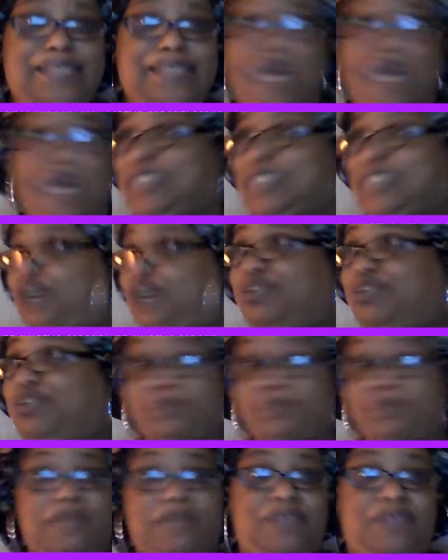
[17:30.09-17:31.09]
God chose
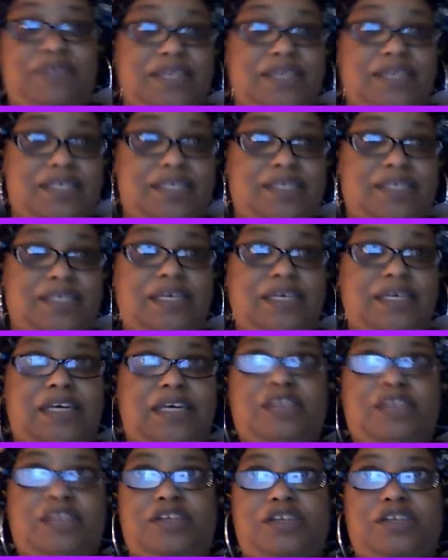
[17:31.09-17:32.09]
me for this.
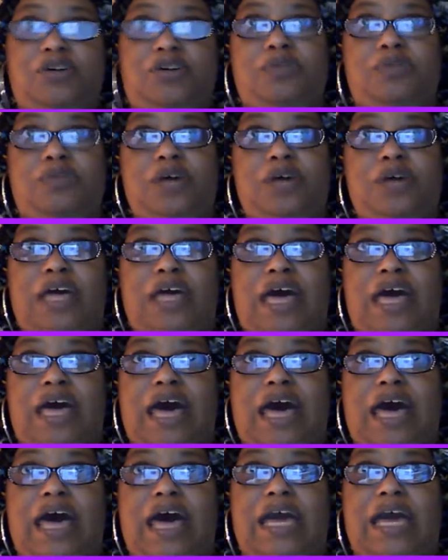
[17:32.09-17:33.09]
So
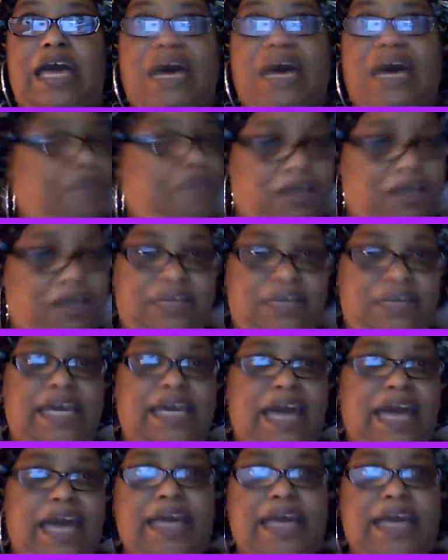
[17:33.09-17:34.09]
I'm not gonna let
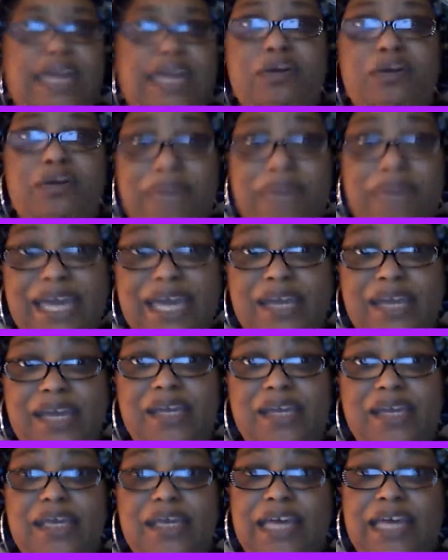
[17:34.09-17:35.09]
God kill me
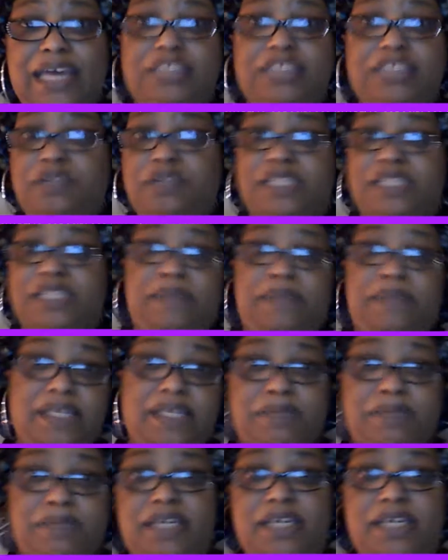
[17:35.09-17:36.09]
at your
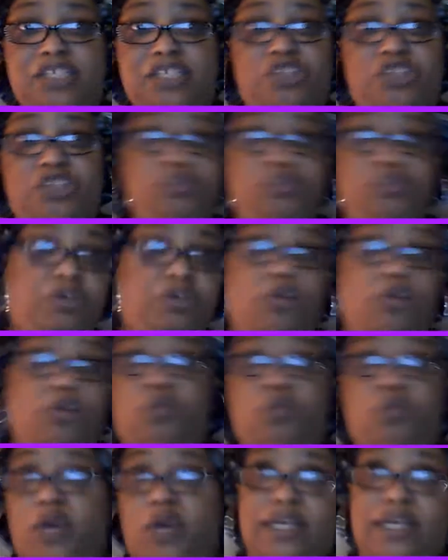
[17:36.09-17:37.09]
expense because you don't
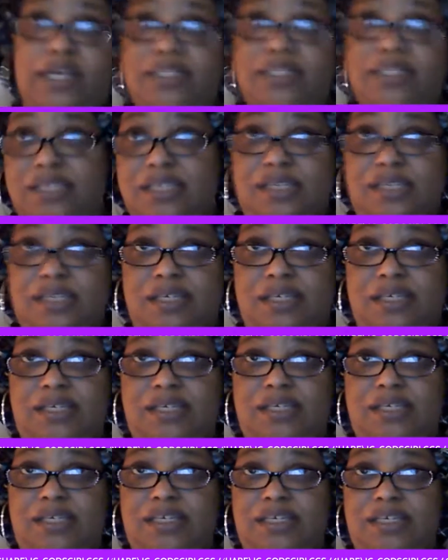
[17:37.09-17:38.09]
want
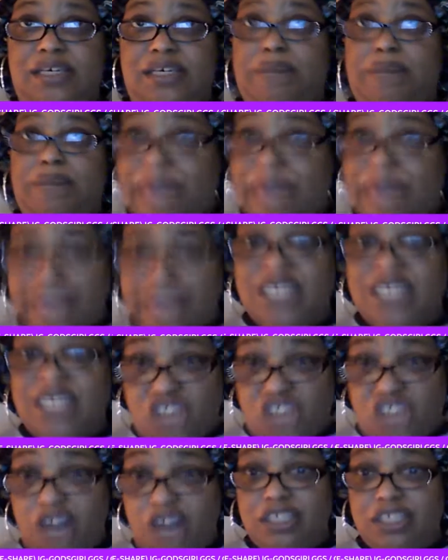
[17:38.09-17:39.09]
a man to
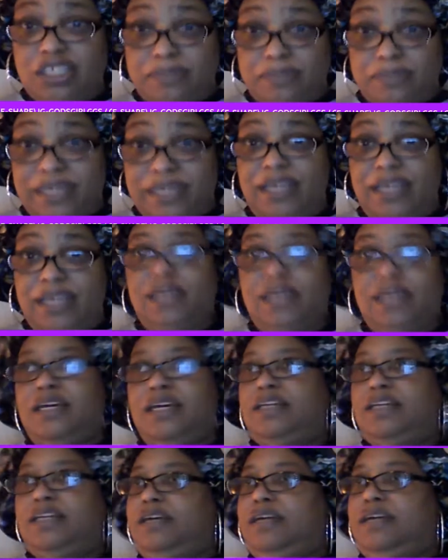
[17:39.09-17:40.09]
talk to me.
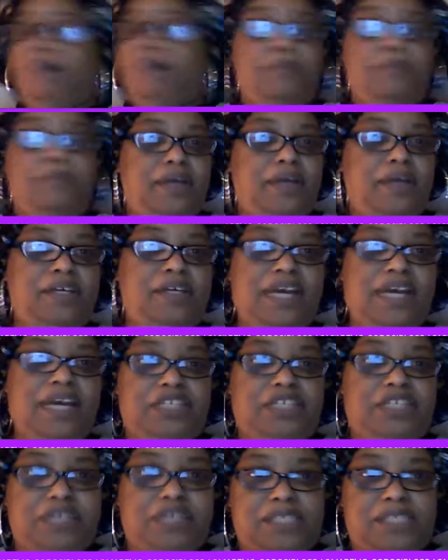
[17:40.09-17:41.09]
Come on, bro, you gotta
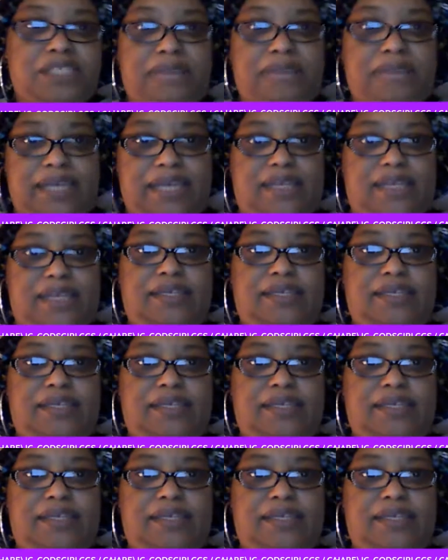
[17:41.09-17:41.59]
trust me.